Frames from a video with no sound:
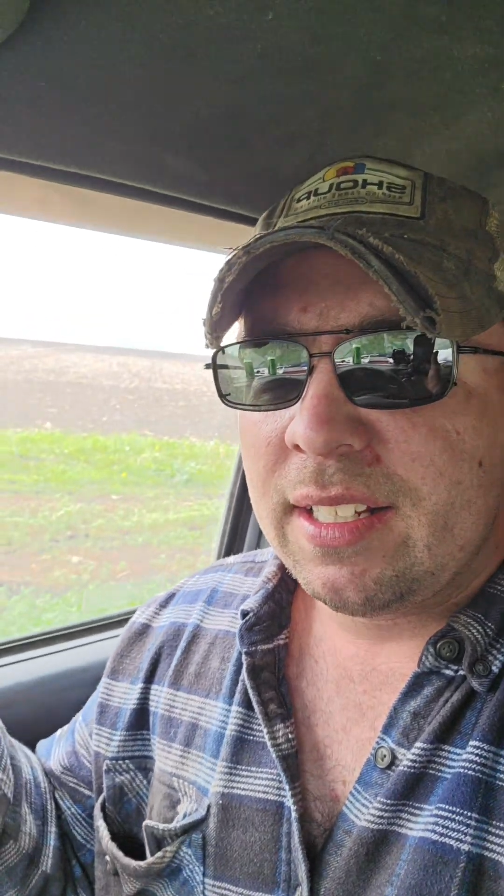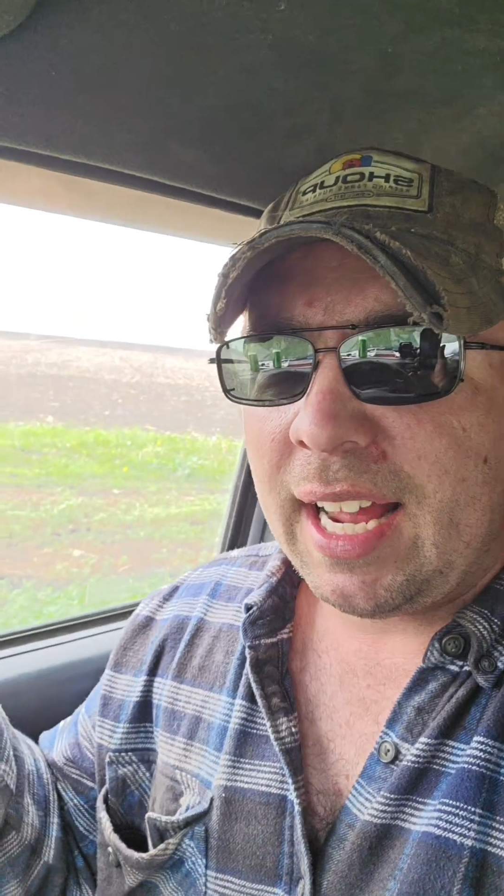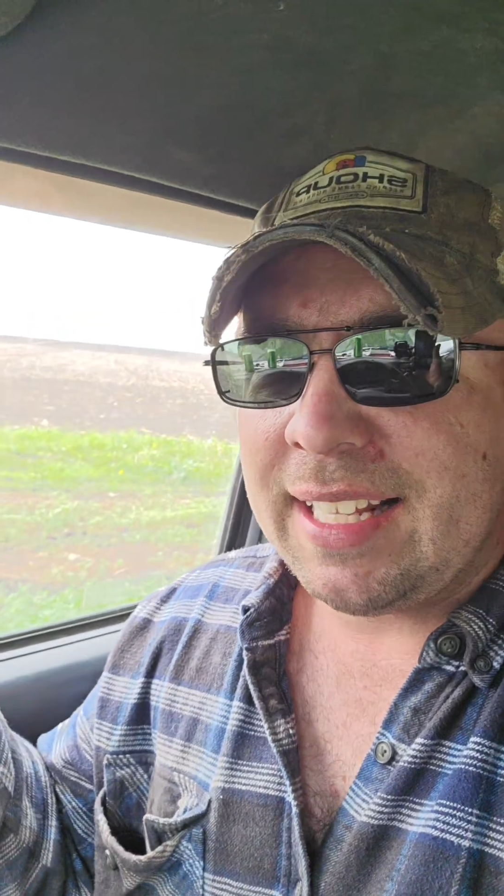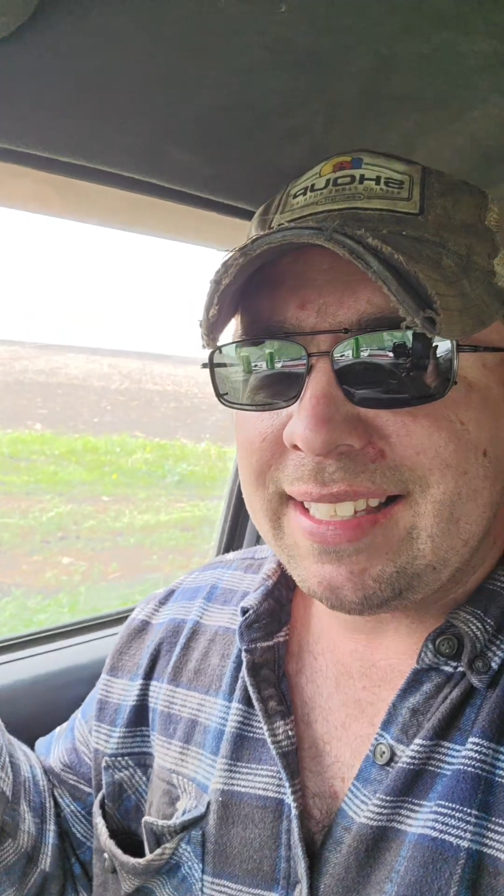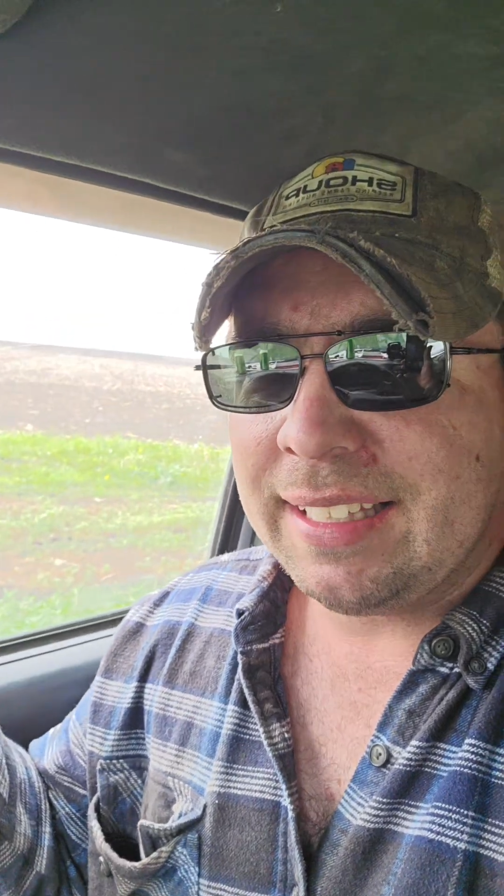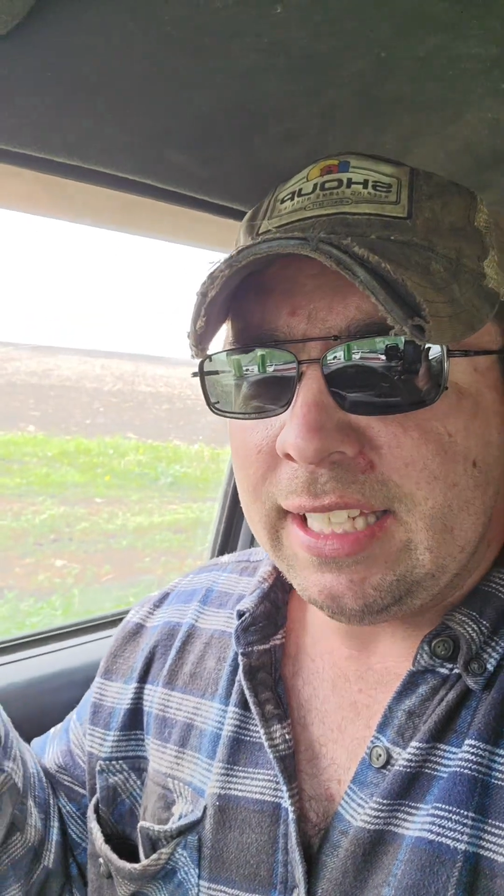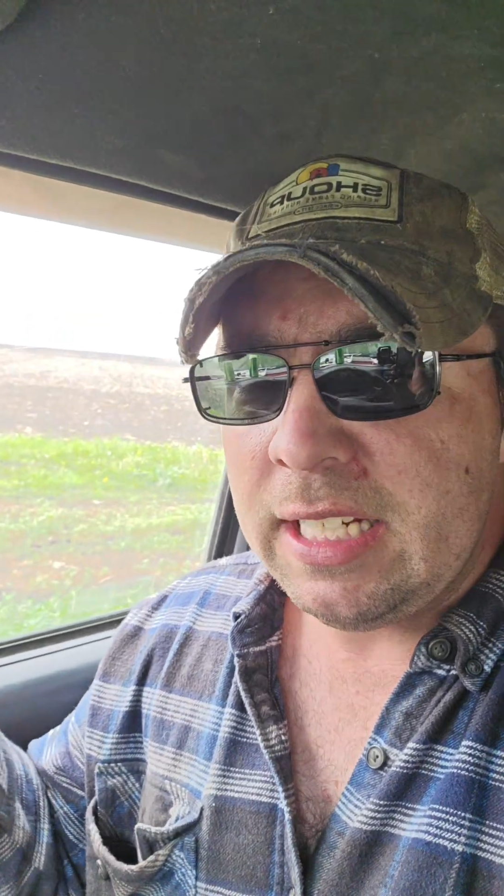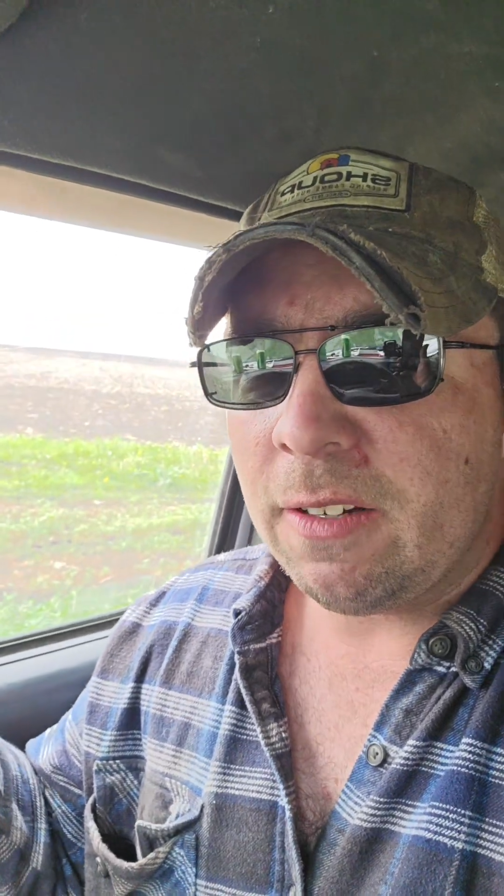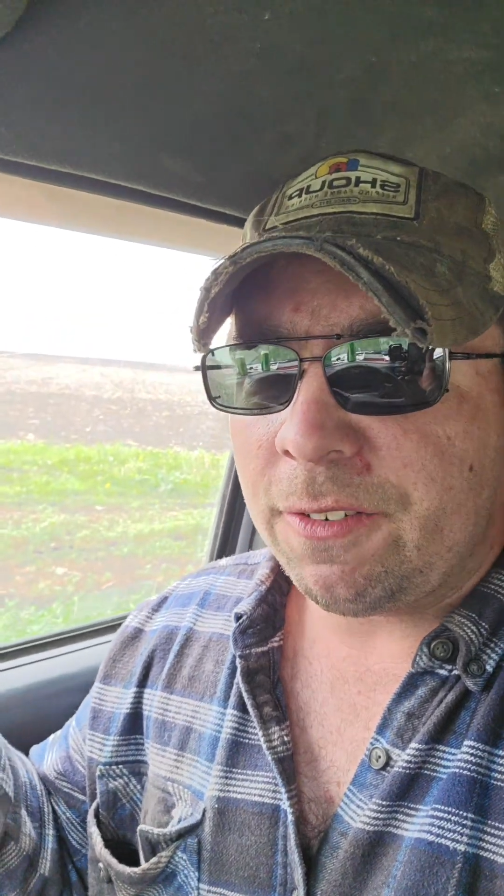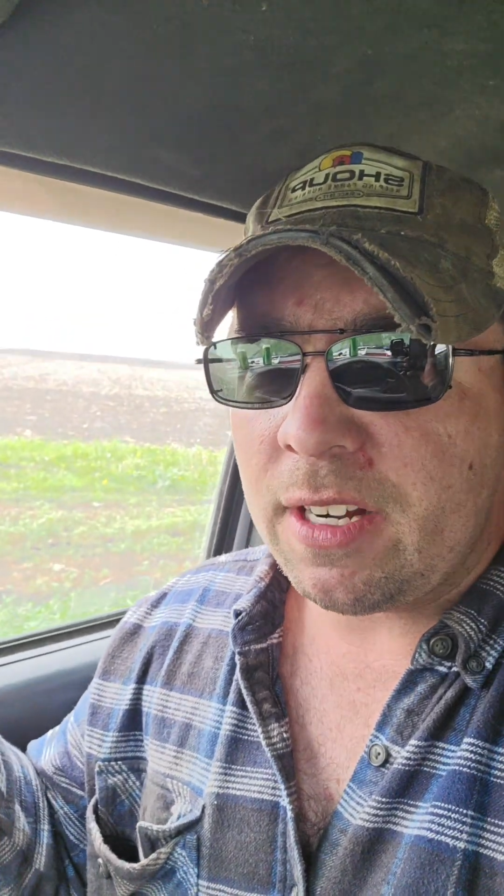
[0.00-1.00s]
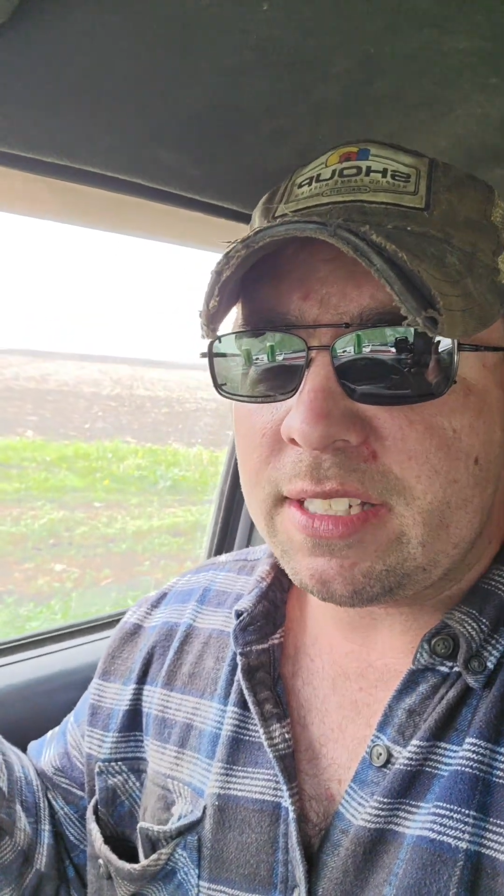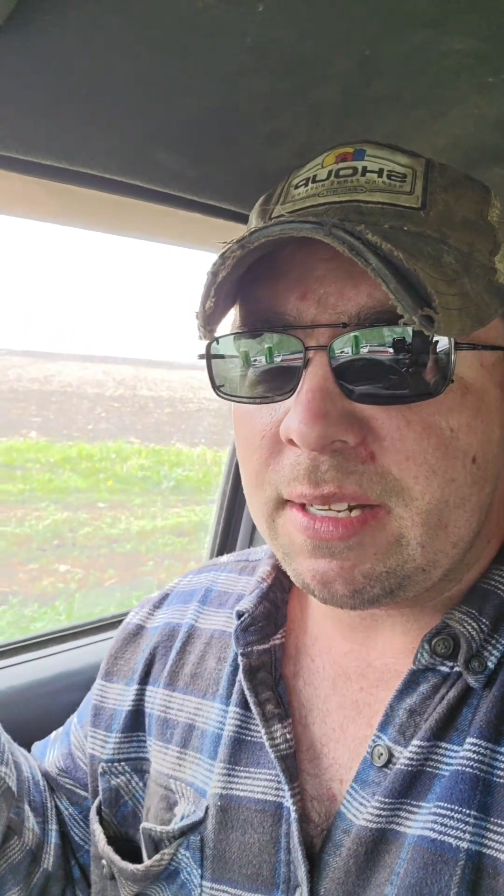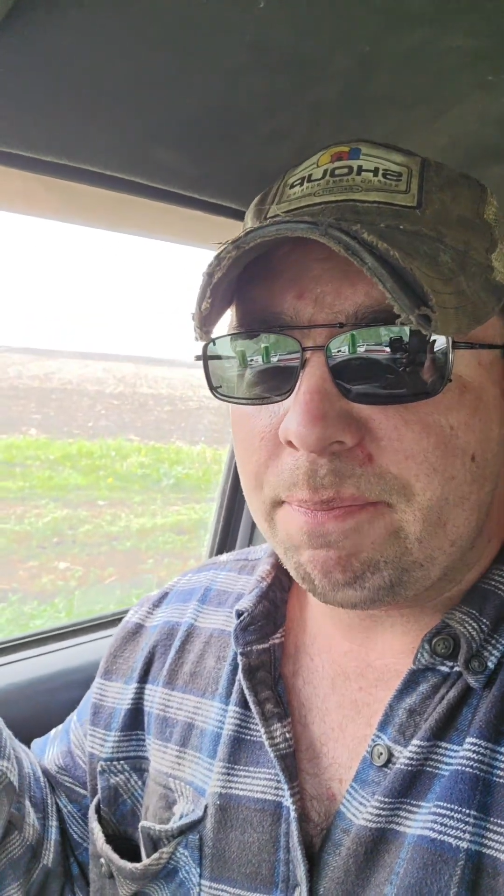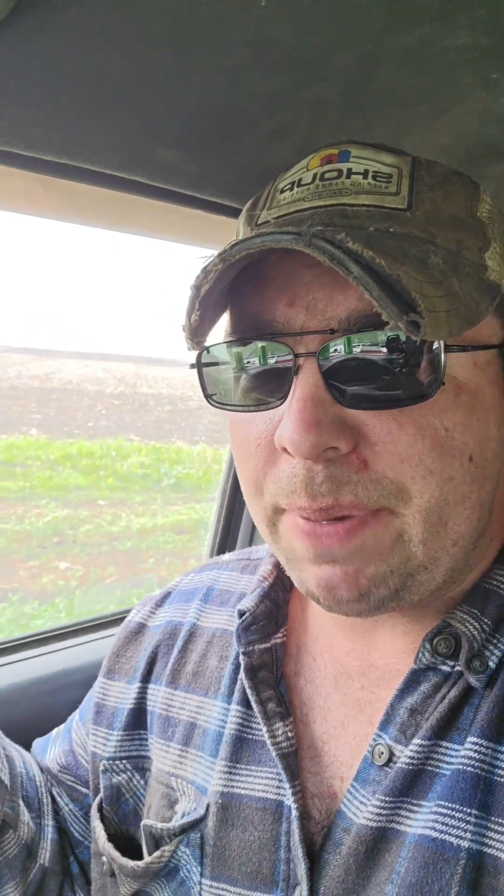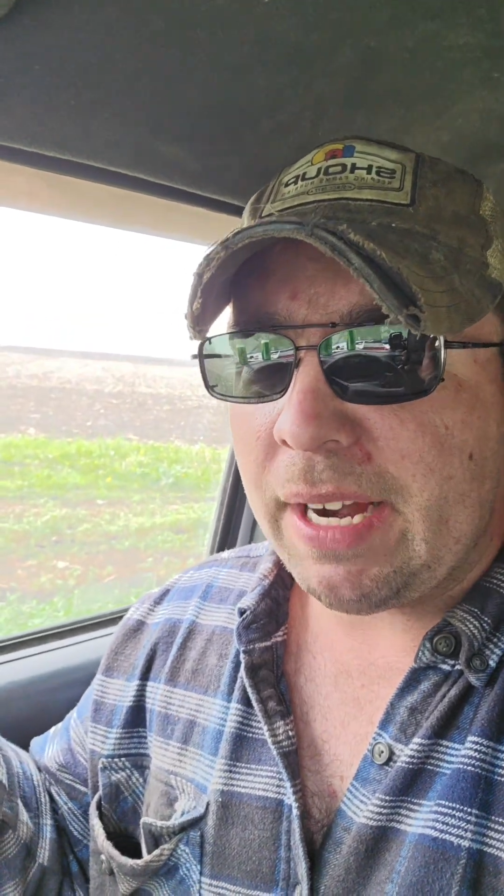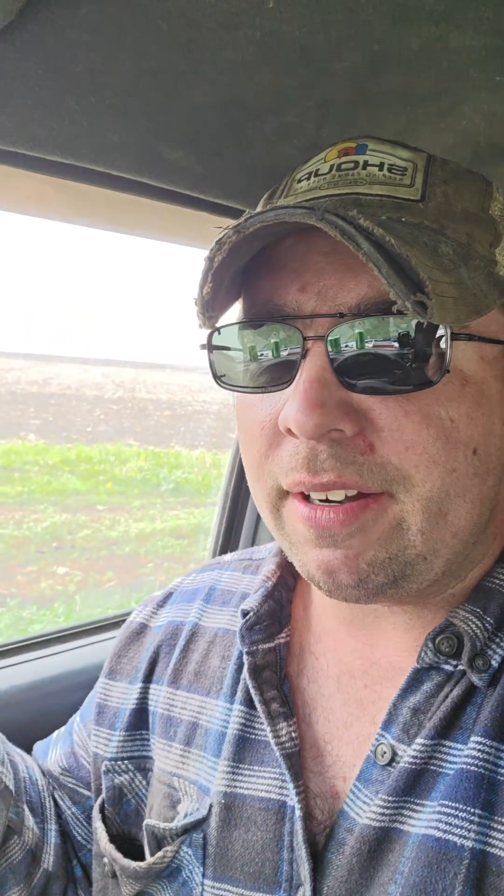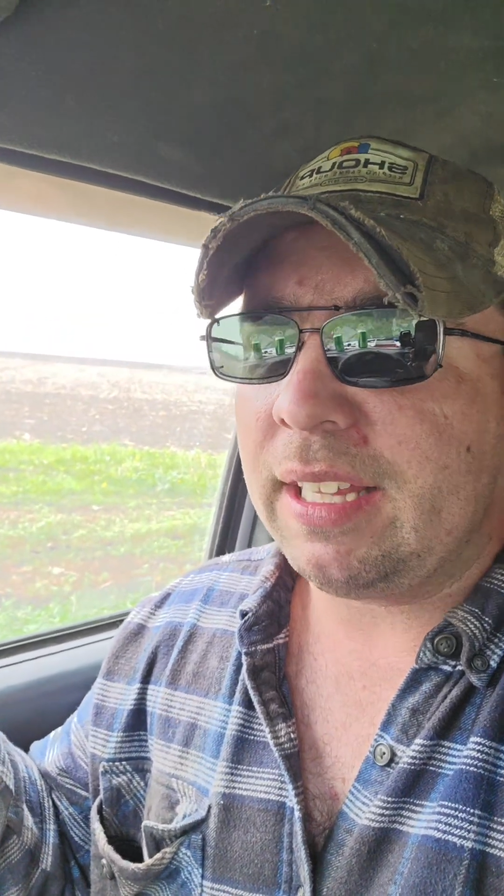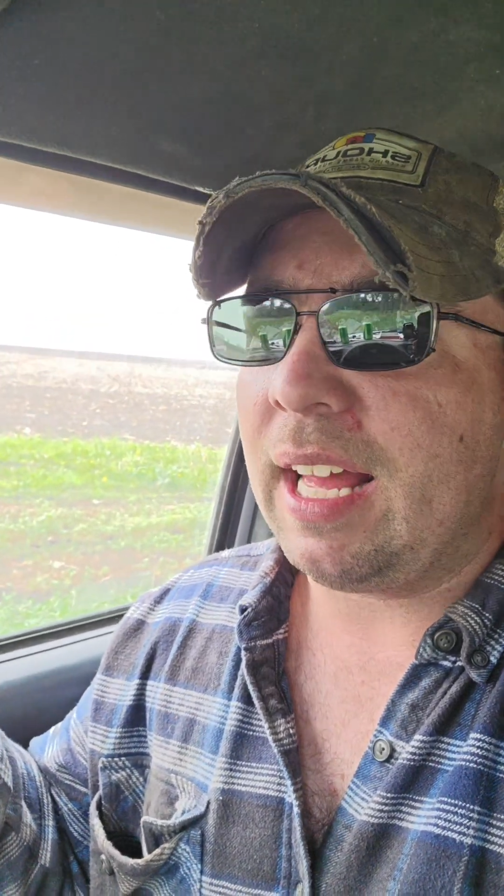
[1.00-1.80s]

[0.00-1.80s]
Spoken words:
And it's illegal for us to bury